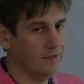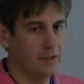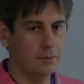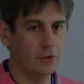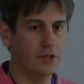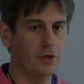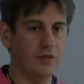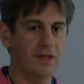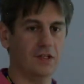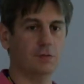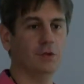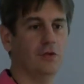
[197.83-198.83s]
I'm really not the
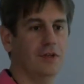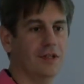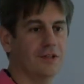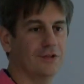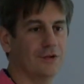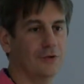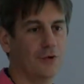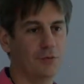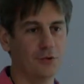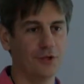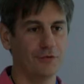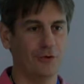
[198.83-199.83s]
expert on this, so I'm
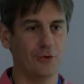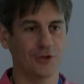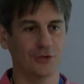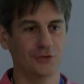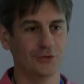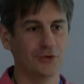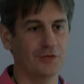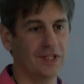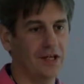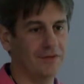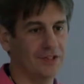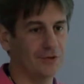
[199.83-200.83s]
looking forward to Sophie
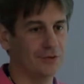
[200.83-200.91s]
Cravat